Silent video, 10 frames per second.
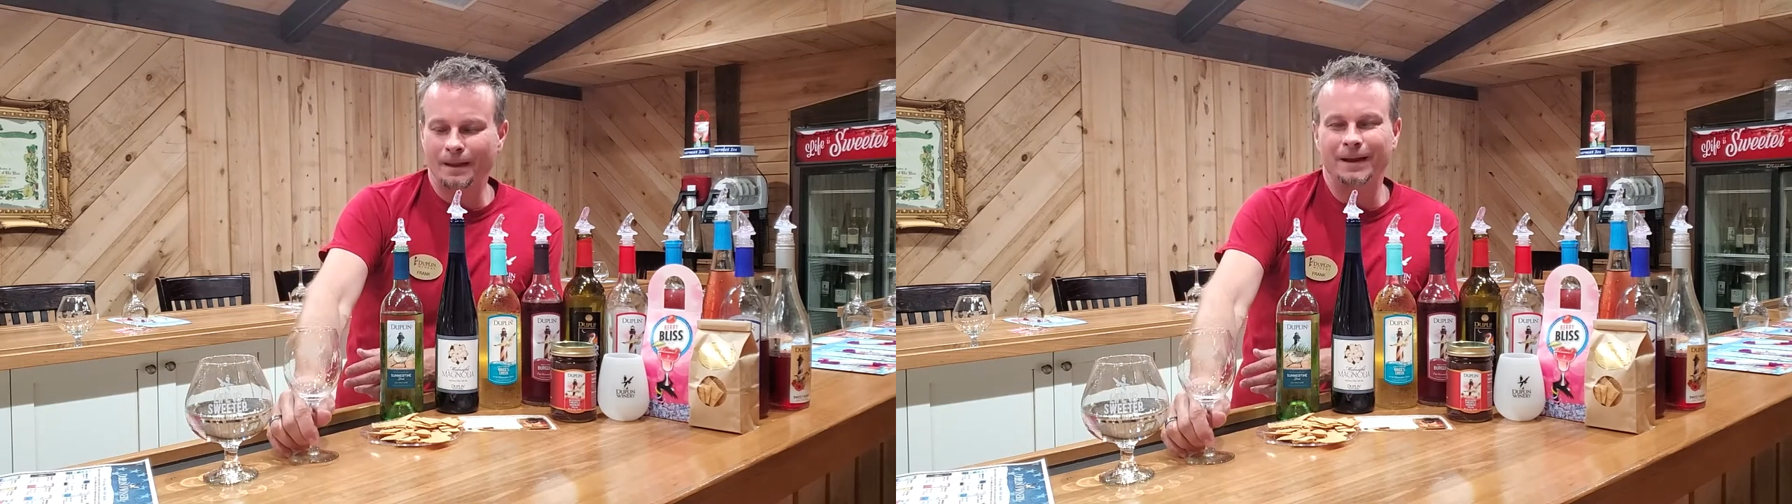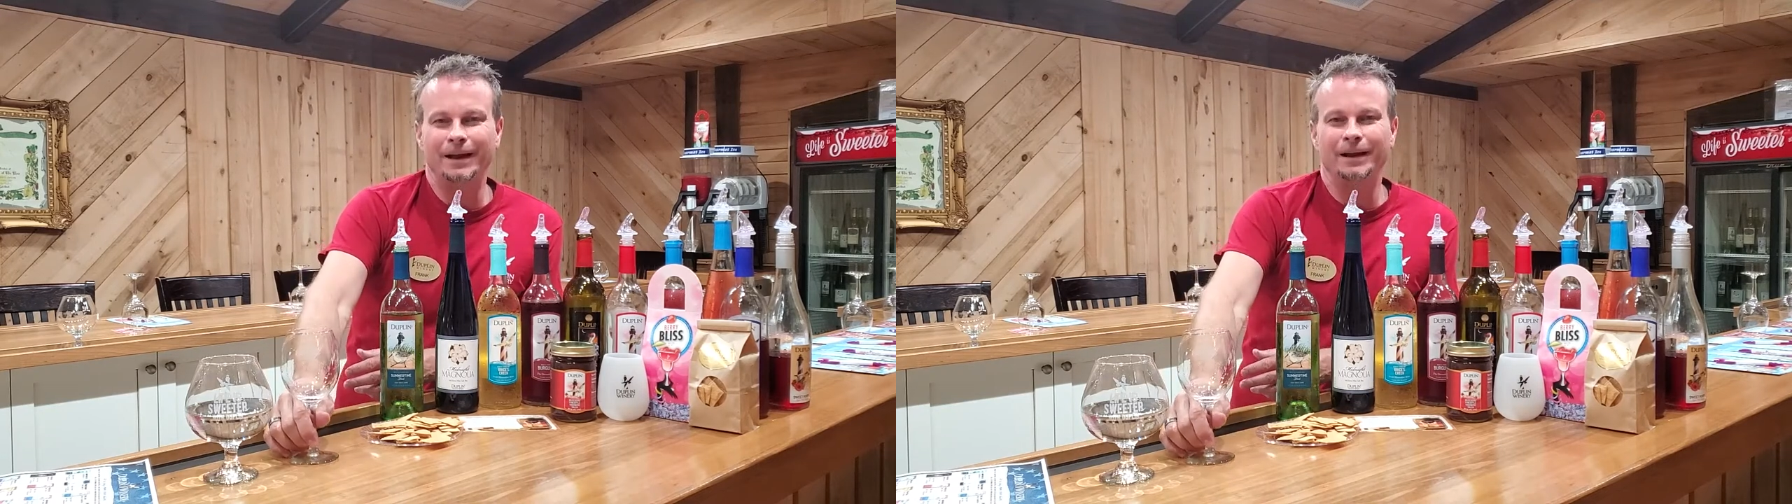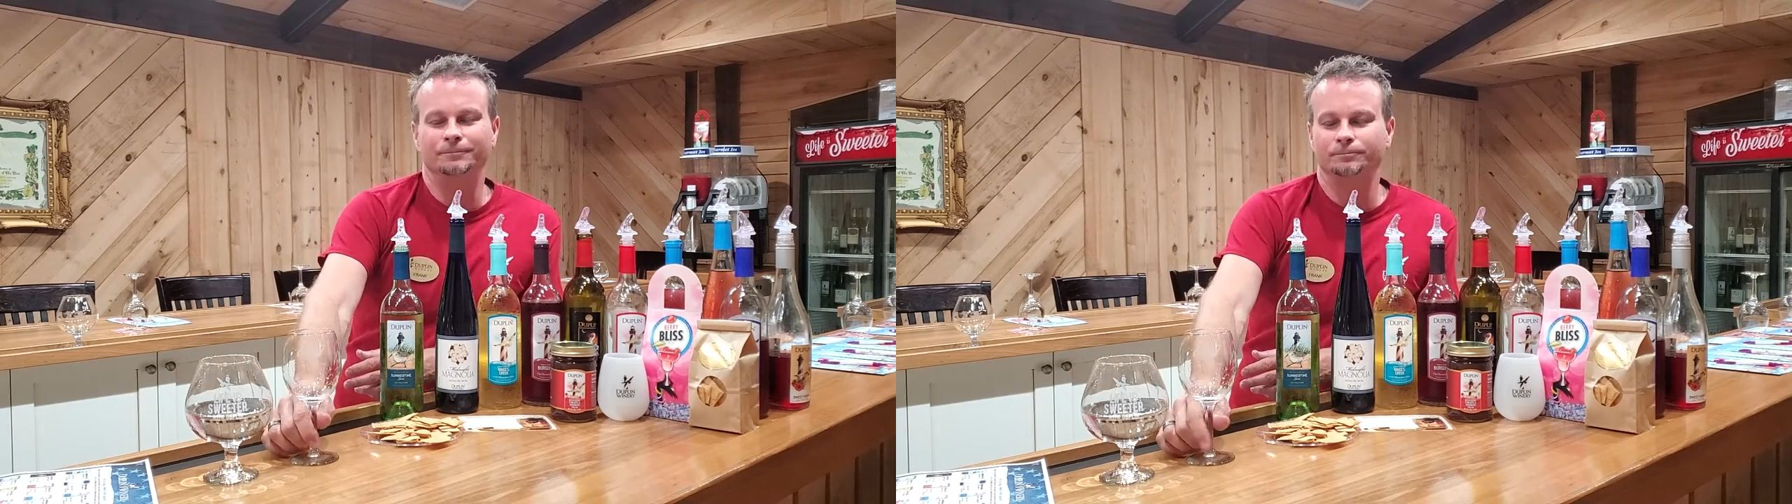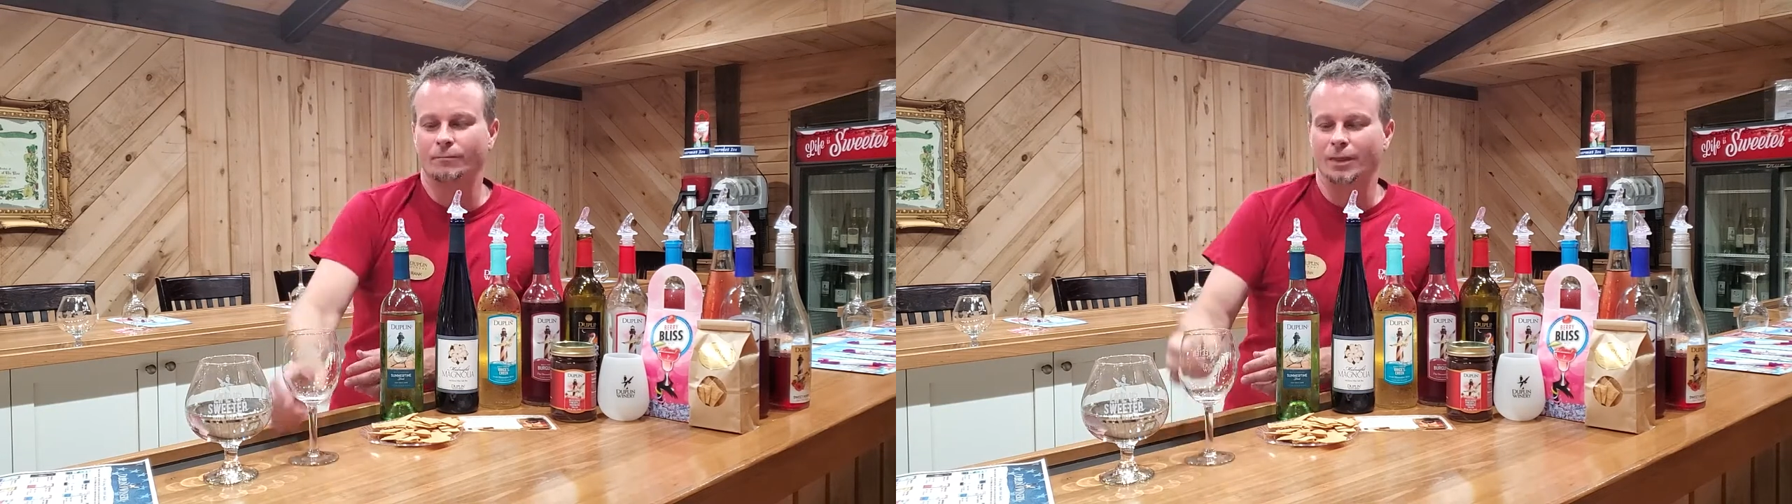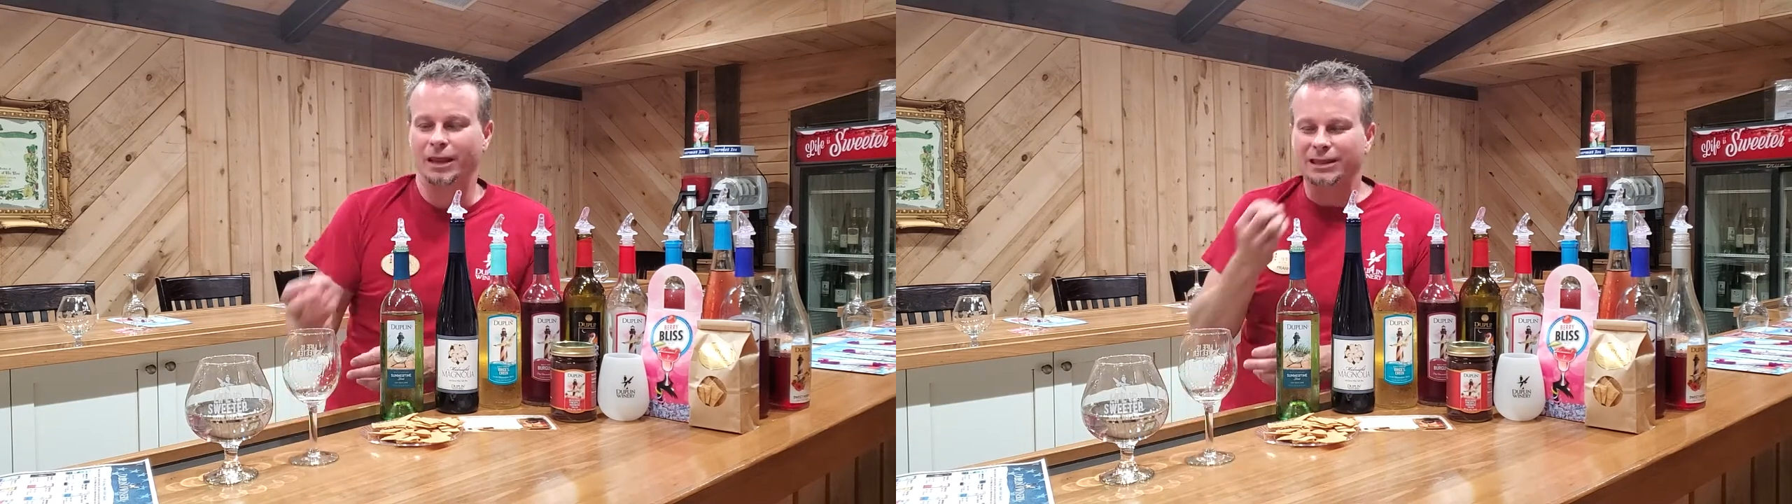Yeah,
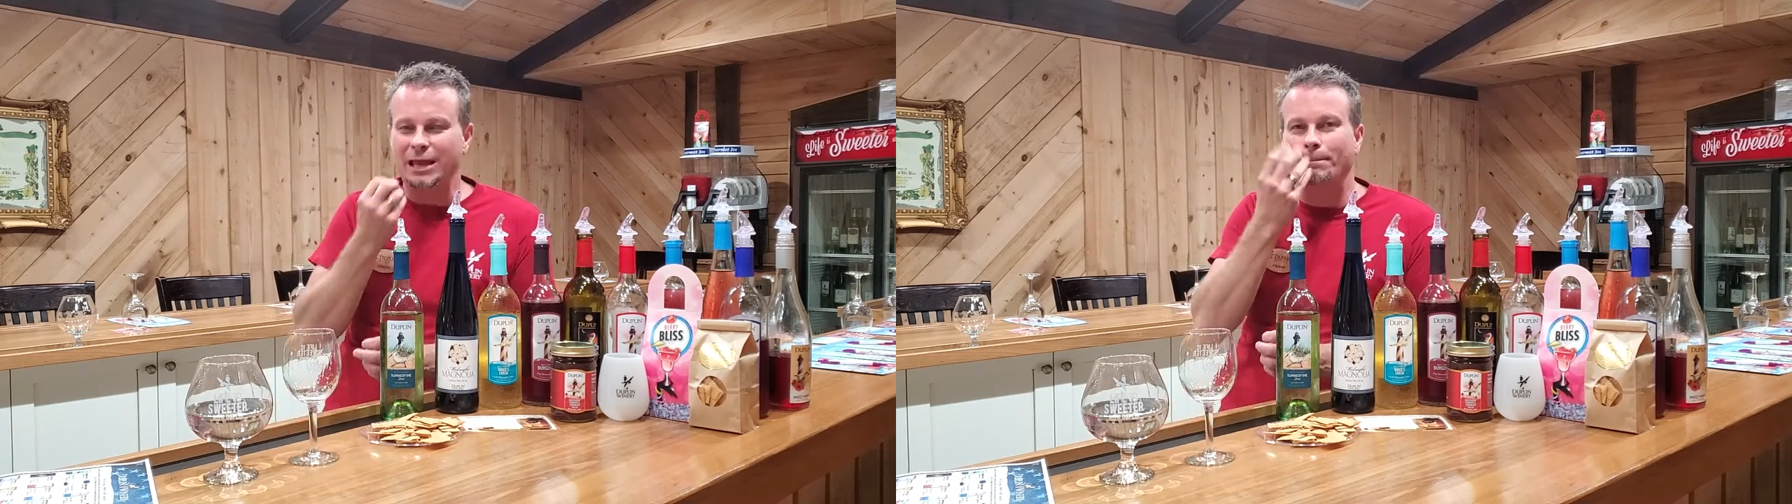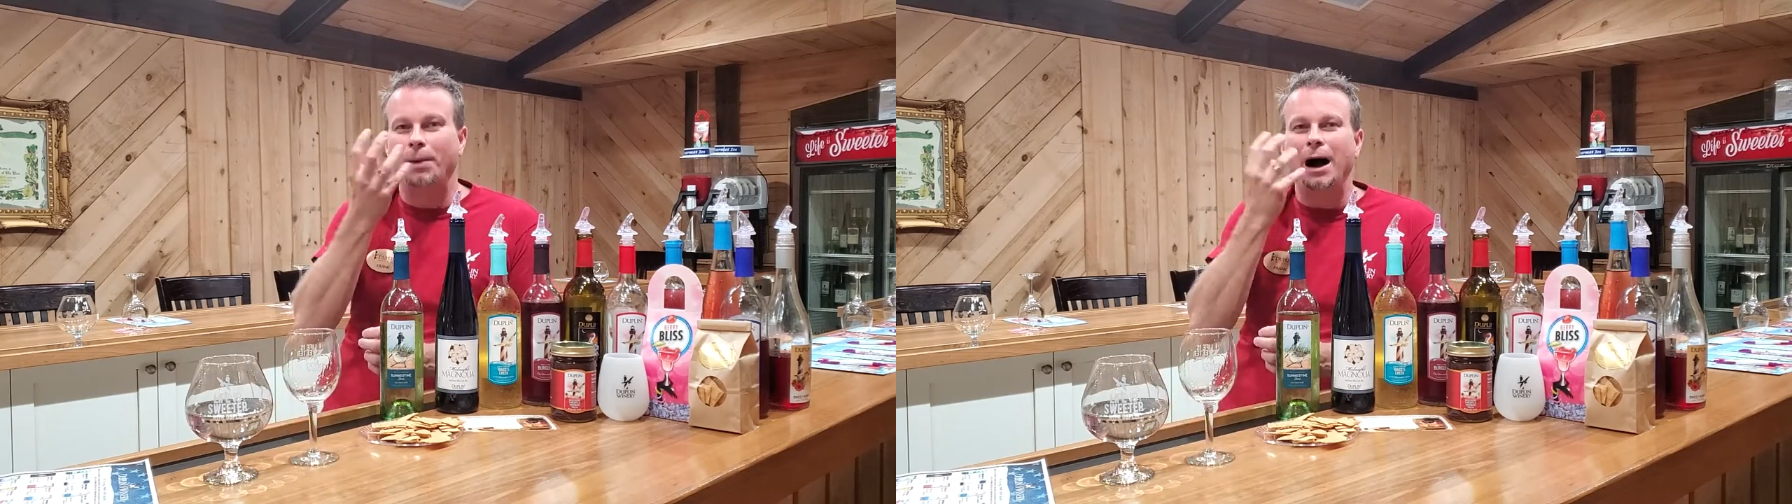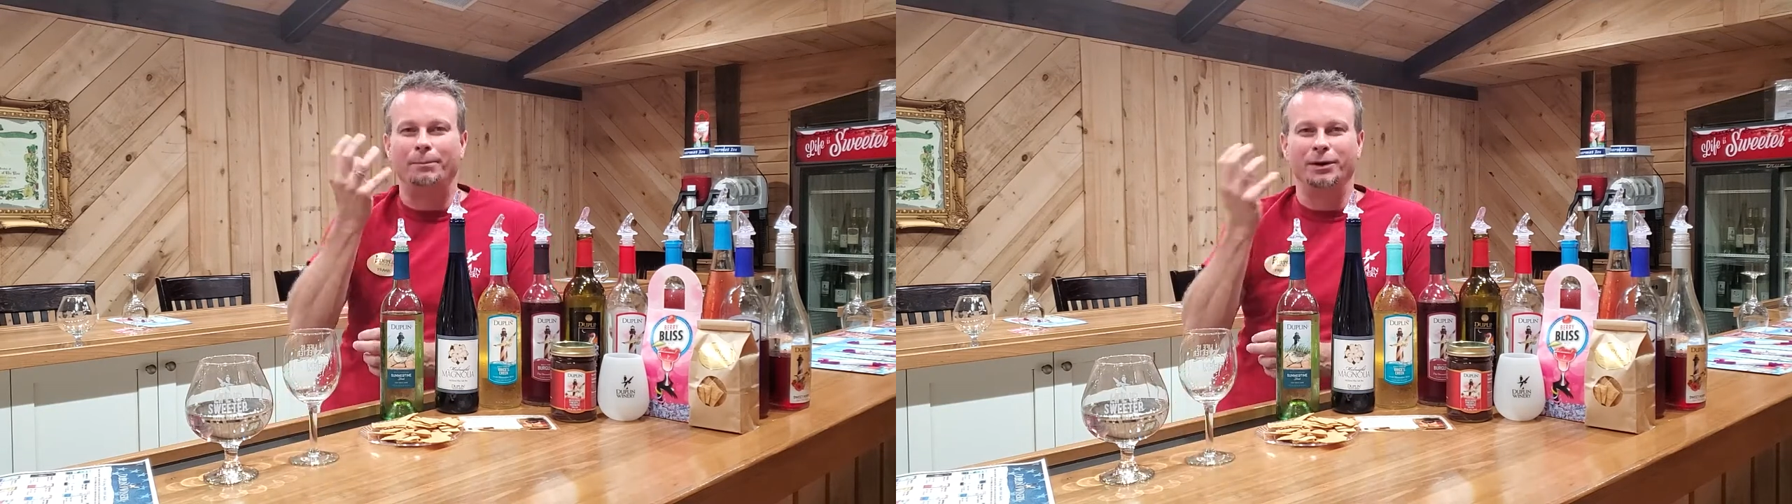you get that pop